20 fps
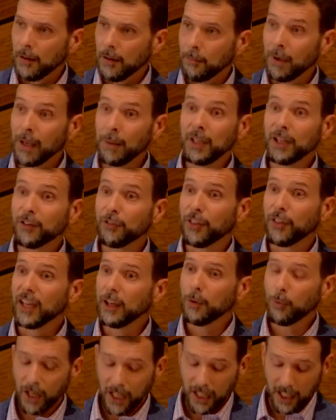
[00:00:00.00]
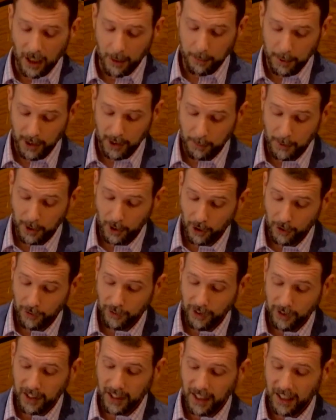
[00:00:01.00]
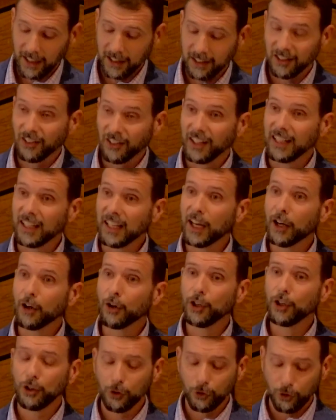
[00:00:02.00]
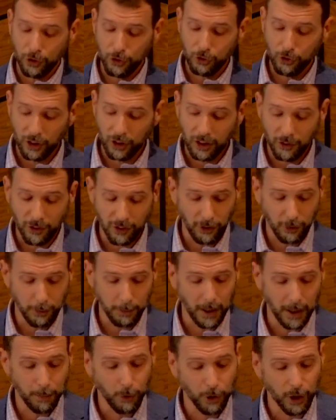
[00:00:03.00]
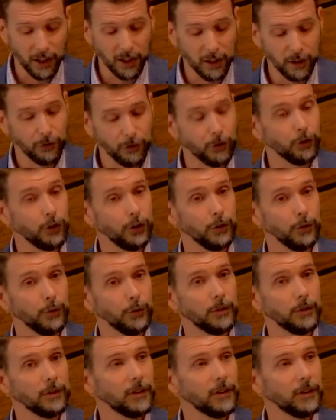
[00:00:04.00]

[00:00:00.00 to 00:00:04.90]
Maybe if they wake up in the middle of the night, they carry you to Jesus by praying for you,